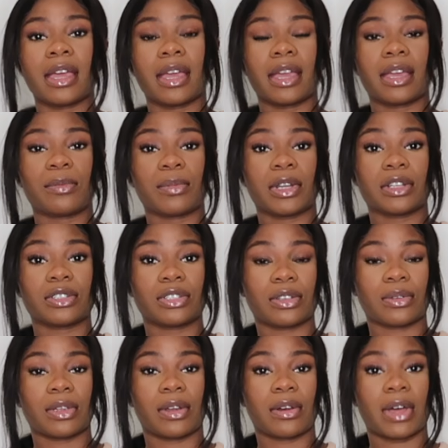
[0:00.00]
and I'm going to show
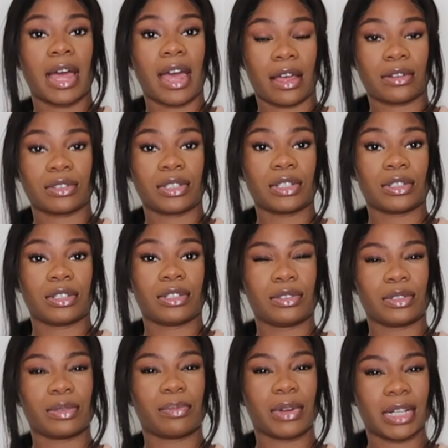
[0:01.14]
y'all how to
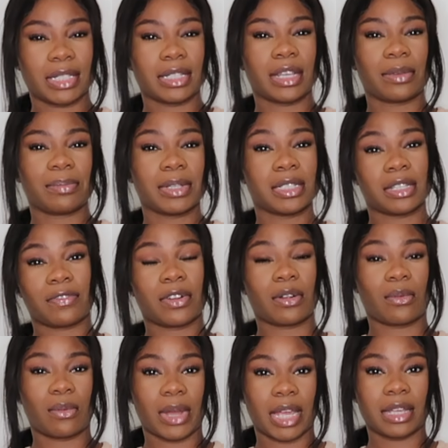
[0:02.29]
use breast tape in
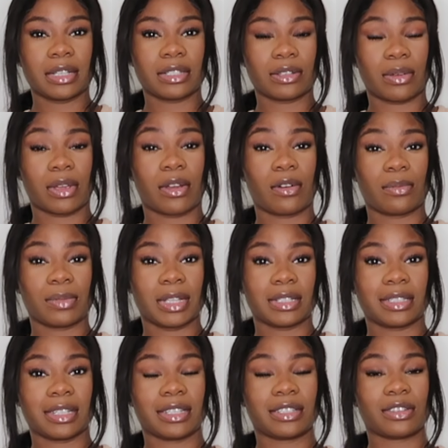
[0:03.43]
different ways. So I hope this
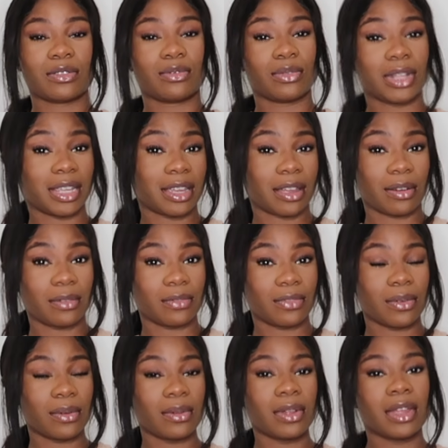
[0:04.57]
is really
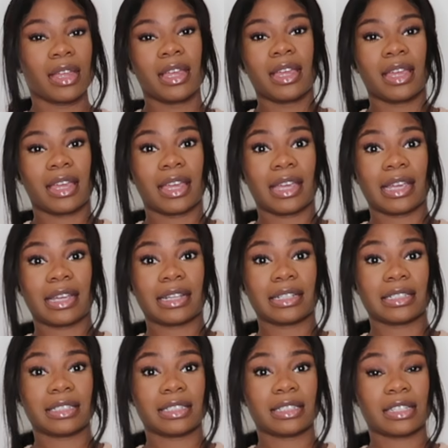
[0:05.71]
helpful
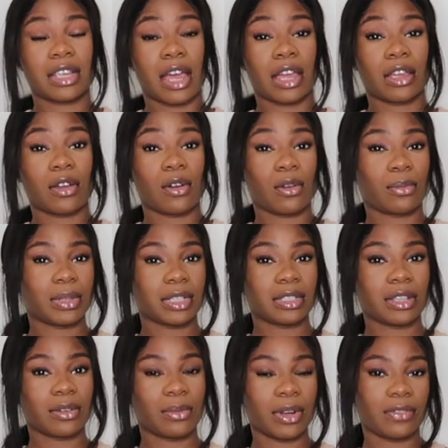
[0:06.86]
and I hope this
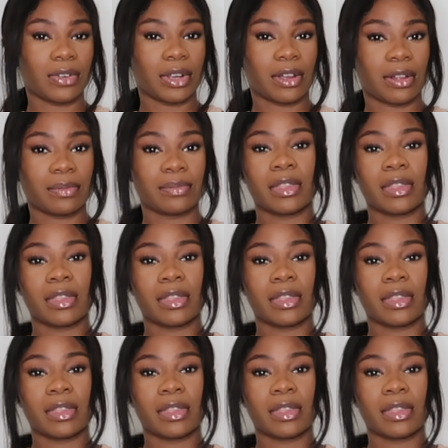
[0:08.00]
can work for y'all.